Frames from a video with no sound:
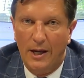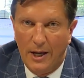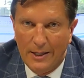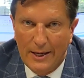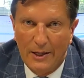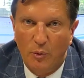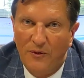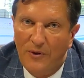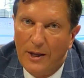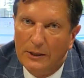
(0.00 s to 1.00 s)
Again, we
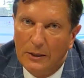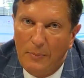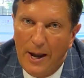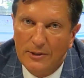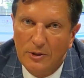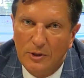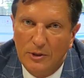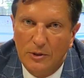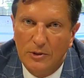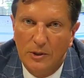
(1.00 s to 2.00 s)
think that the passage of
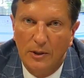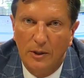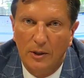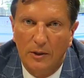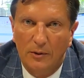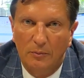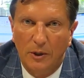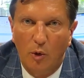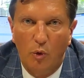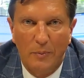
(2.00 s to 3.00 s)
this
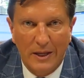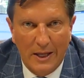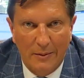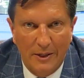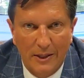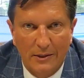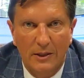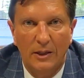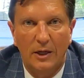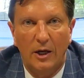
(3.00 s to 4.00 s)
bill will be imminent.
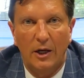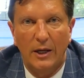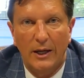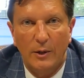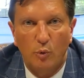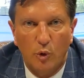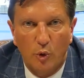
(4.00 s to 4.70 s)
It will